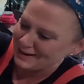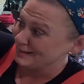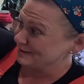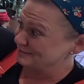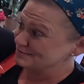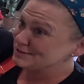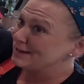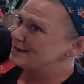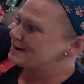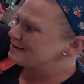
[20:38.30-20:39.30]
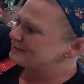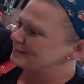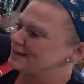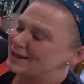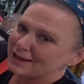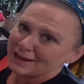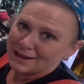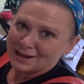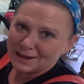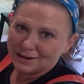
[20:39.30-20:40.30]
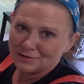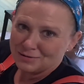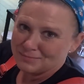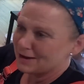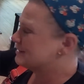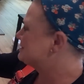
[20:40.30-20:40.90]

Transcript: They used to can everything, and going back